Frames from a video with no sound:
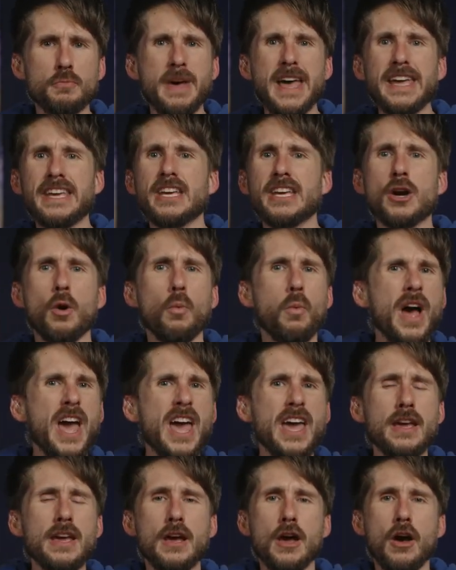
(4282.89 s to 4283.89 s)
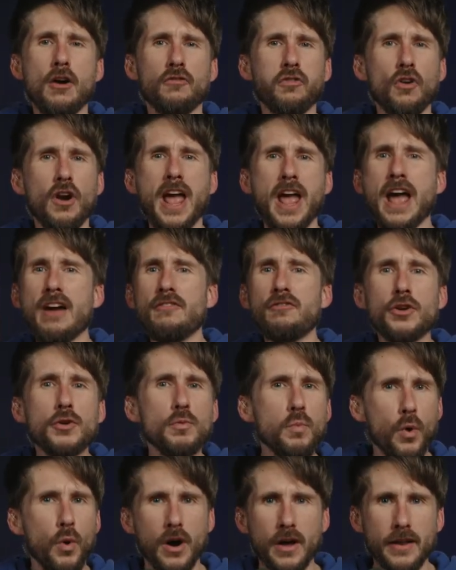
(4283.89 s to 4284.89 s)
making a way for
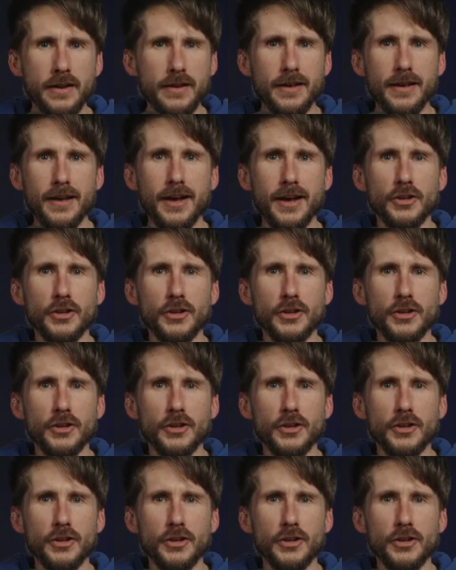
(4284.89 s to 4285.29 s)
everyone.